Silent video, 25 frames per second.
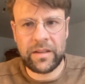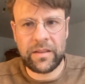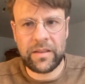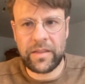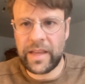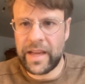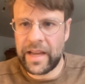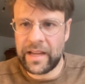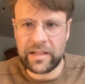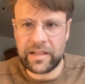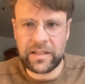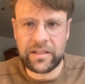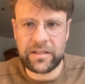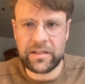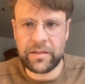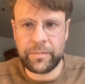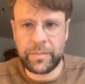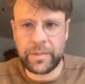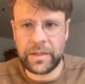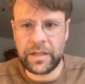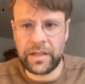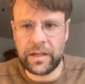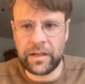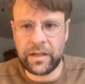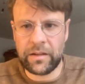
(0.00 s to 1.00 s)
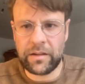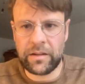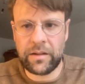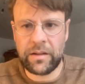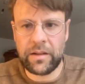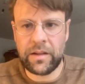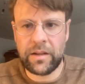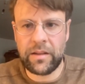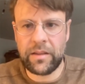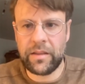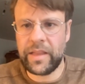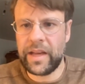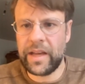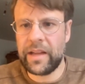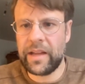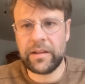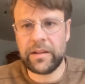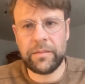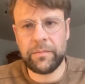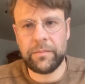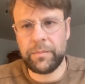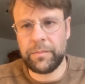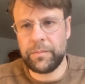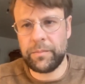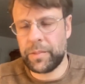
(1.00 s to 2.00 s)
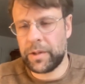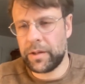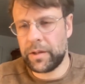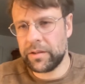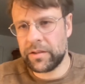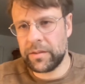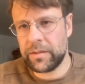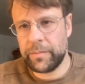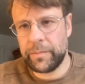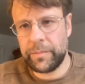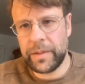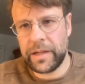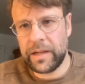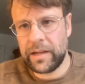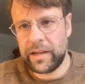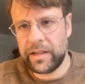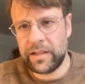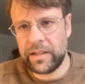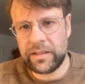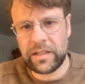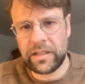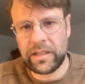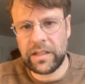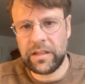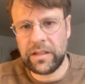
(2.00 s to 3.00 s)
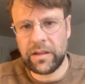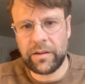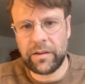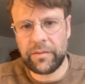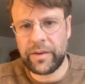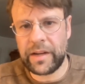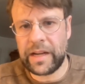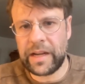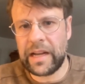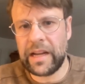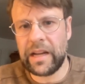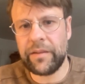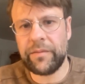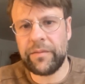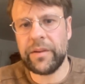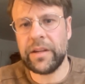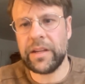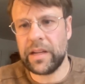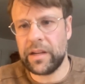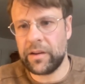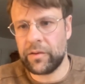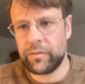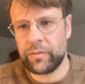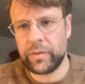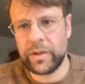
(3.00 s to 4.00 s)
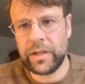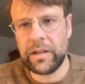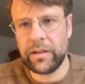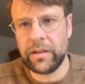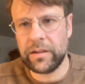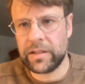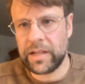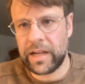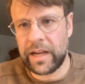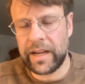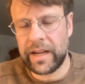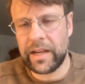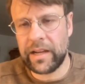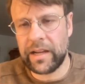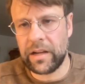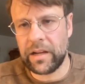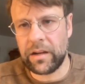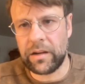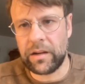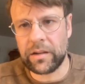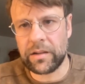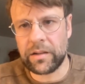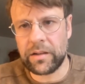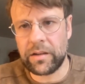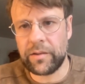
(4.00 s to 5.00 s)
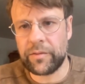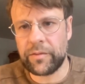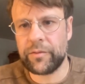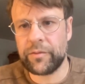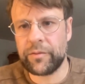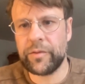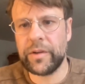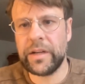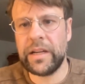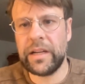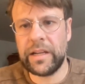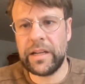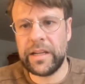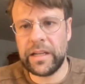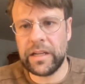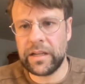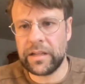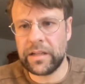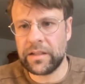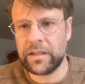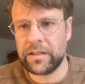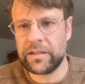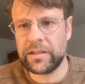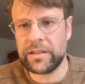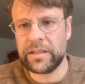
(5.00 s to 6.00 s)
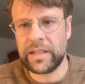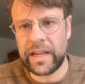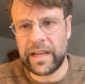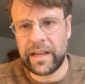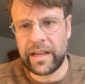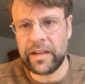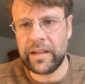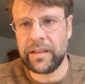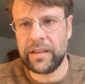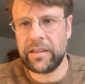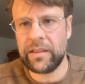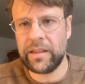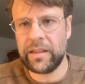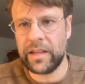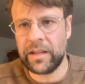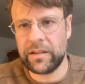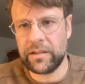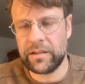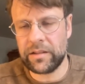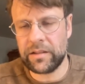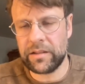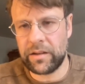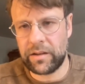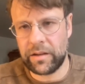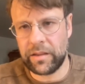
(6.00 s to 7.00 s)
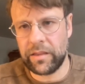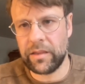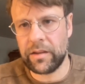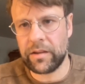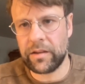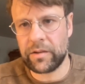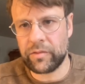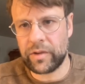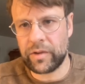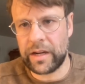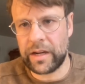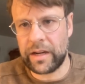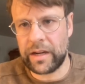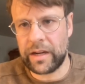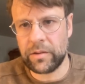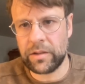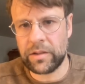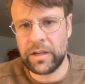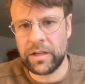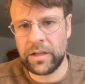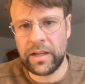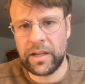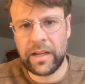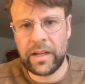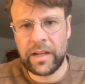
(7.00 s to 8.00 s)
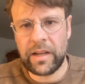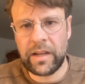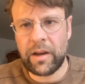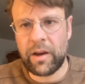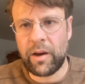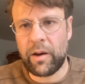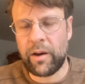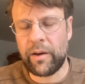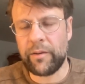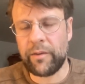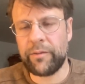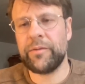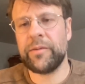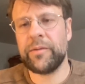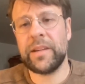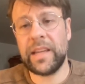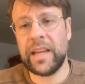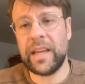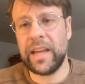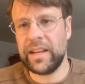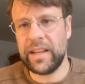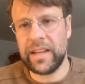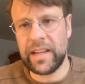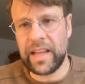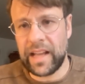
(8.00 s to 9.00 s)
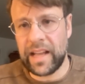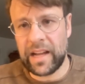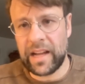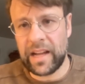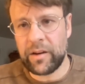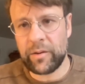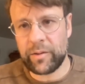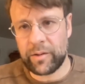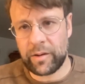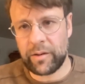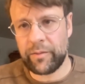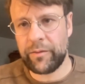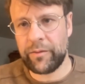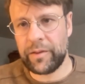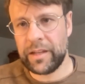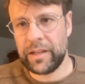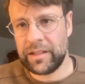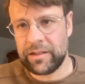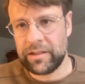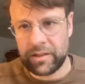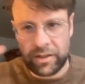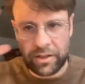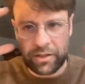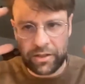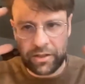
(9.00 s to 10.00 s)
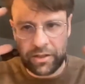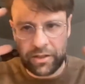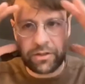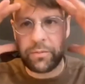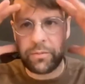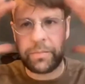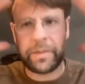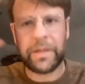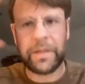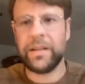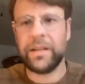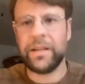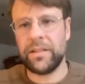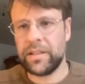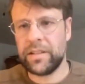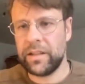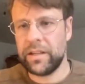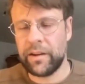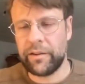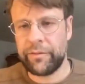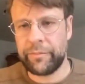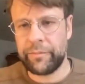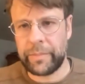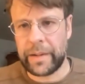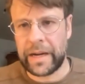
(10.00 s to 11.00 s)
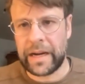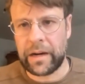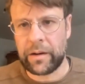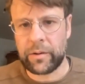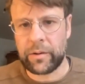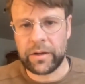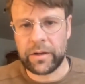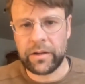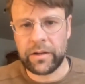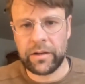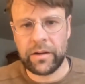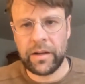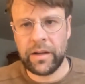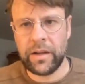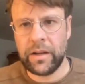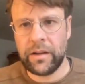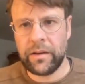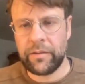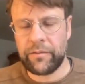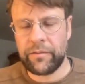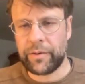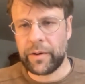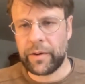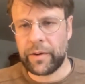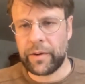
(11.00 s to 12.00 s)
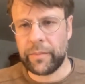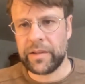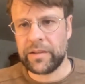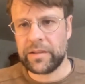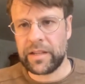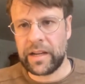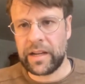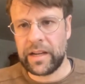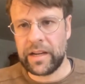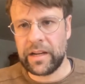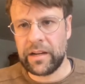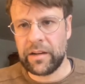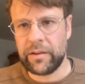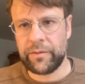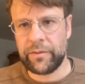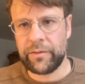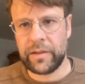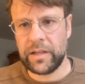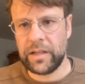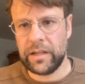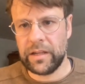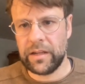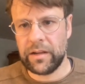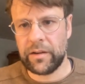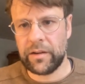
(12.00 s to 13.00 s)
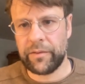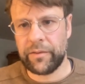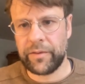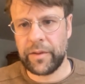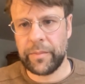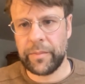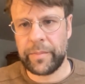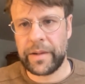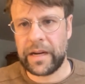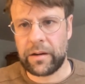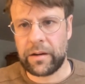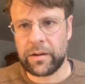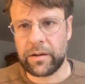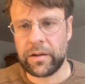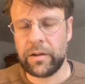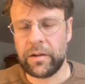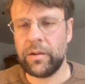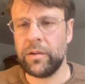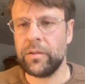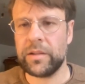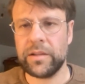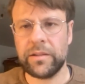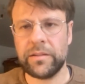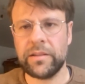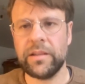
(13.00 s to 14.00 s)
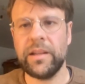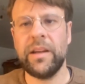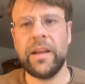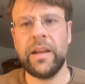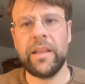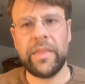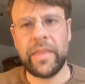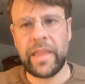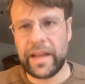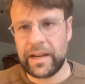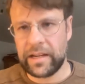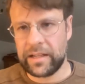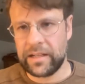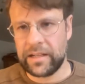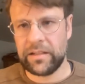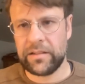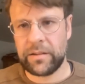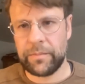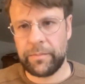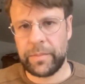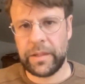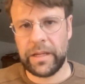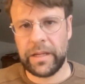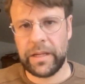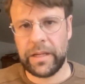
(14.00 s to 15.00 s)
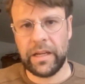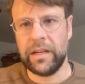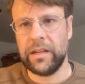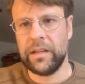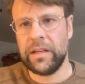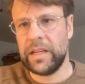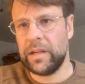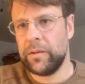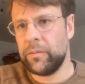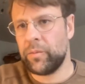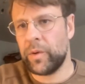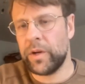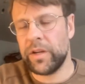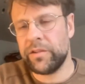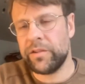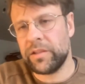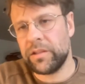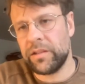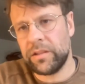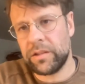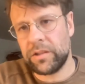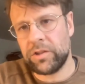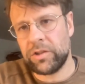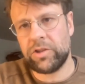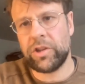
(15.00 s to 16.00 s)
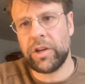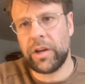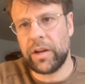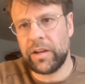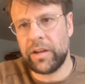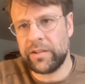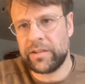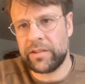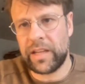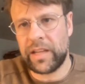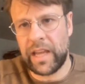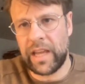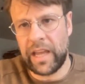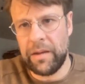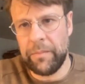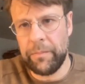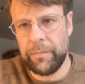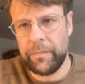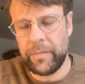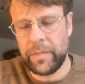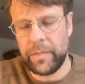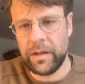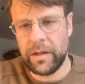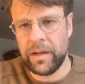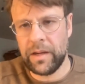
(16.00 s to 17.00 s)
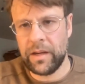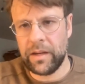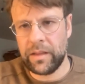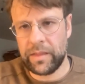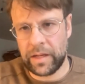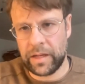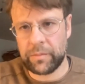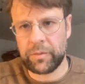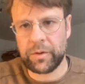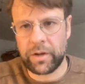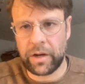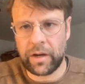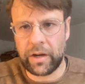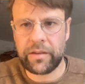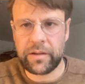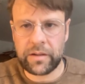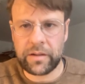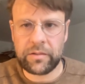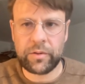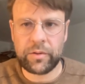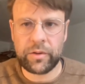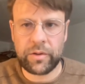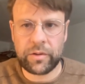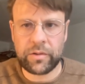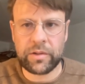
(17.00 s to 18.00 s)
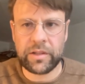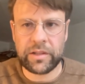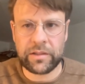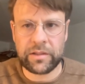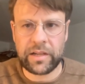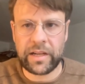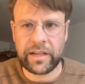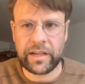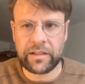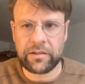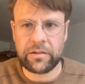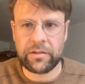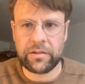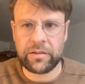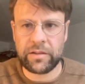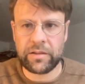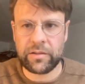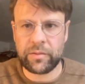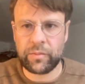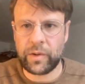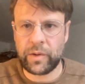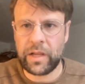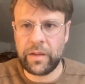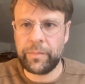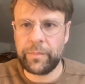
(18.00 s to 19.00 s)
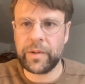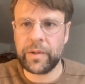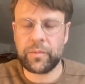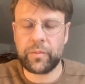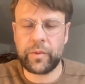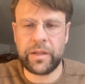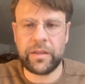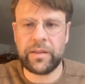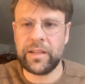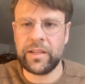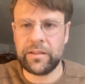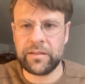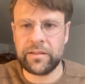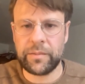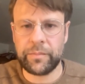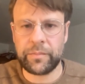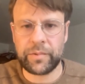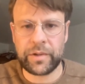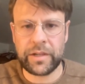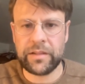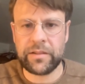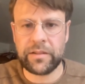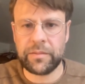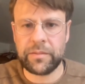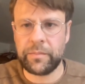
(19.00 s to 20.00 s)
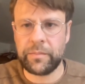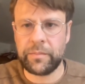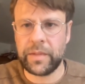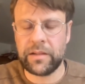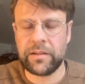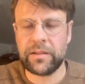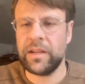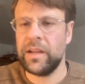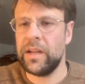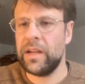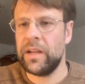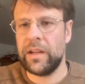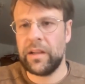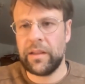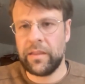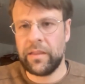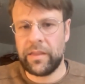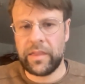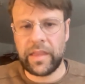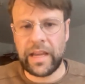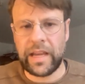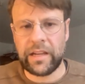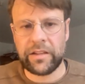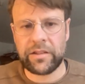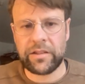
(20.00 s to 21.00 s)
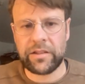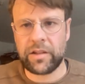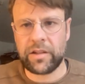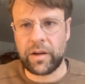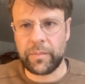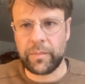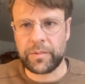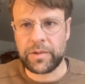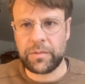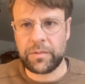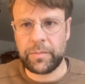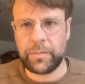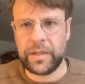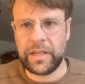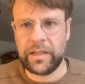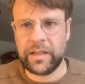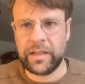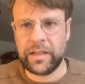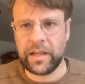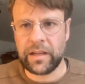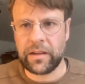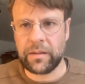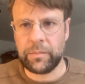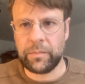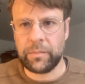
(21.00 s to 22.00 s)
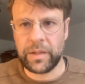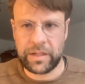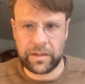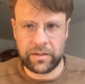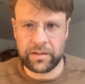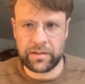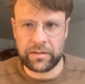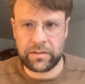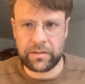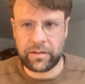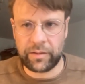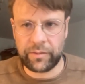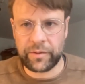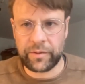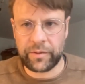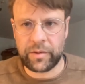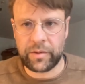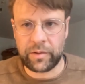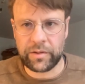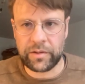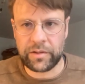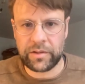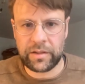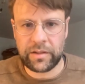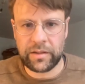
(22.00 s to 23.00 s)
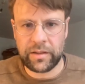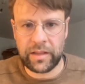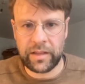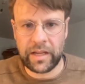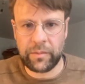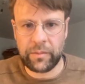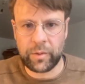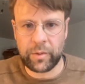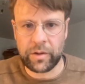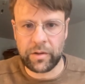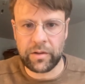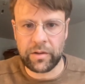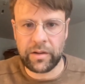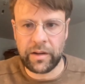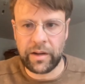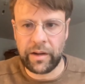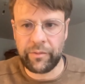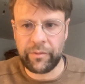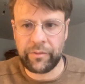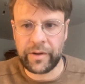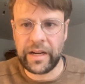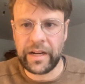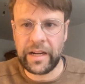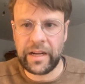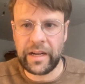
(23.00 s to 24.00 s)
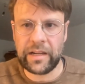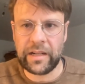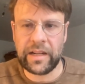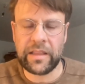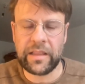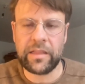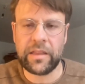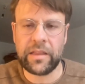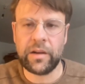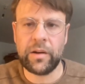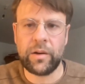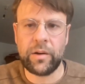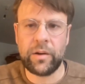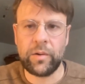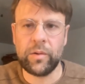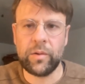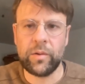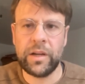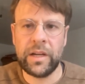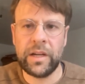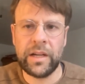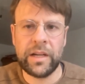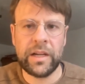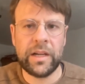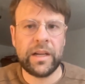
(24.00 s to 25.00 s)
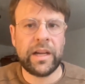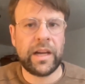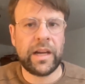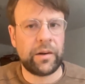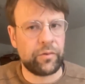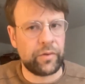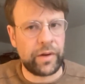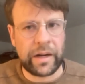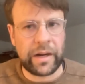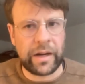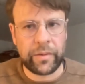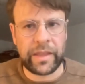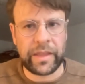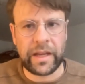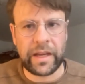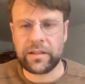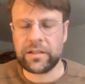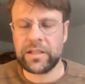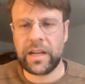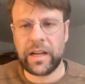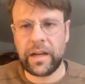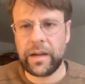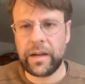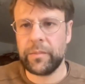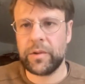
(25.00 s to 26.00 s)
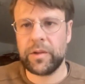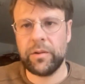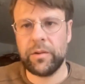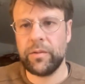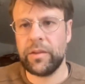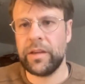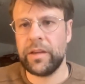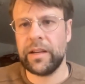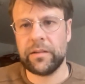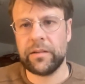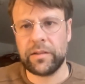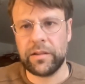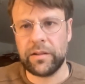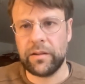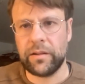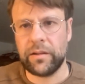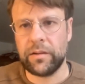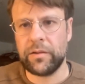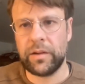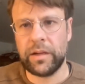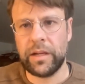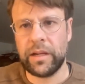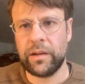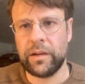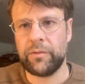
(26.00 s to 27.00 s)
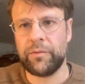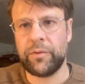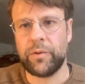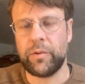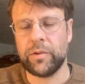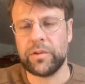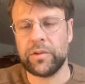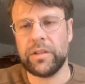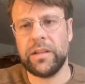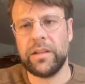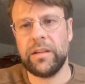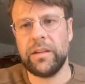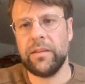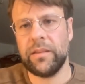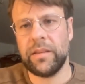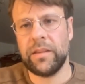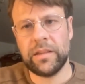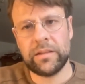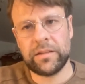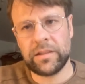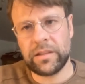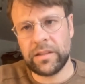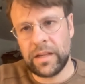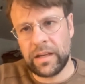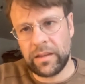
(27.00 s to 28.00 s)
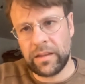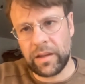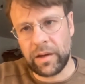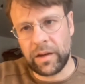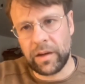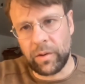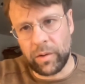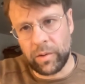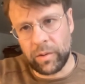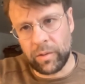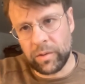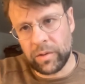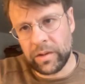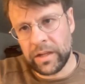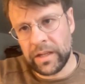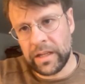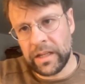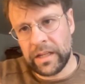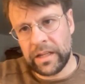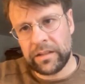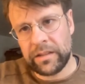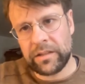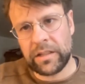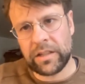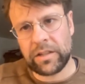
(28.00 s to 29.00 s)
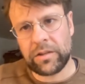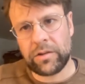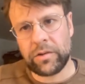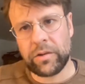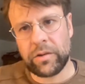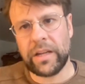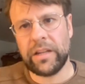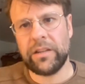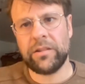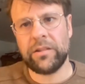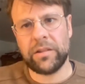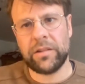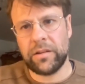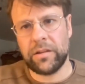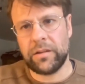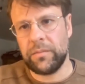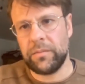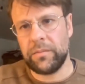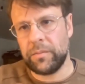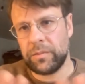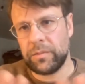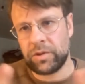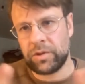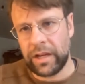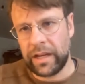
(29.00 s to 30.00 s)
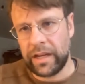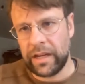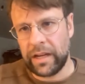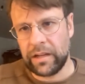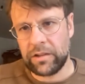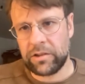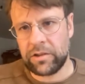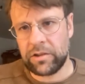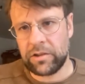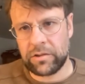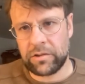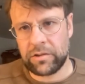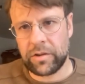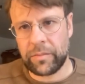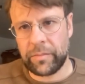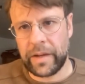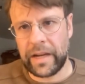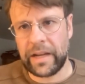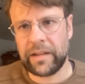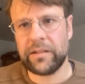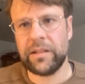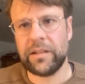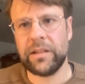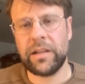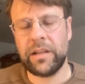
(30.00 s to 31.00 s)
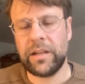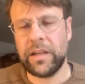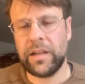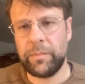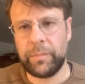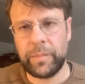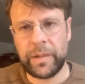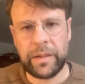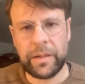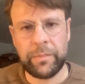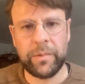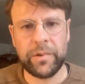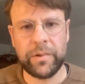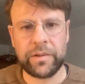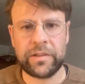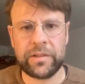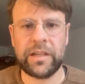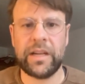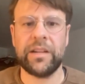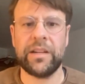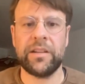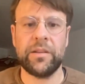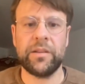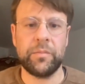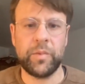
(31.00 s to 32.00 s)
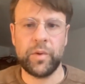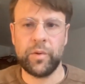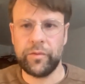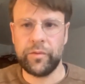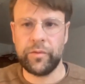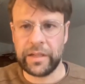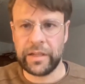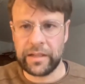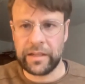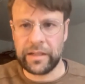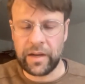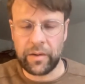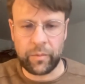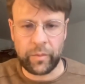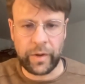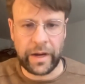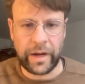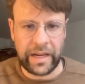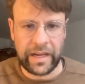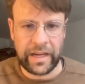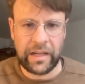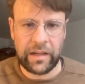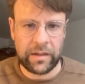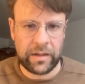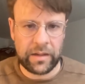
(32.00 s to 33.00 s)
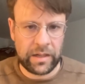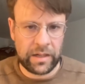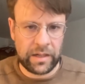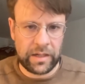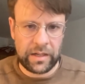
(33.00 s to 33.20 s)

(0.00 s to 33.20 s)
that disappeared. That possibility of having a real dialogue, of really understanding things on the ground, of getting out of this stupidity of power from the side of the of the power holders that disappeared it wasn't just him there were other Uyghur intellectuals as well, but with his imprisonment, they stopped speaking because, of course, they were afraid. And the whole, around that time, 2014, this the whole situation changed dramatically. People started moving away.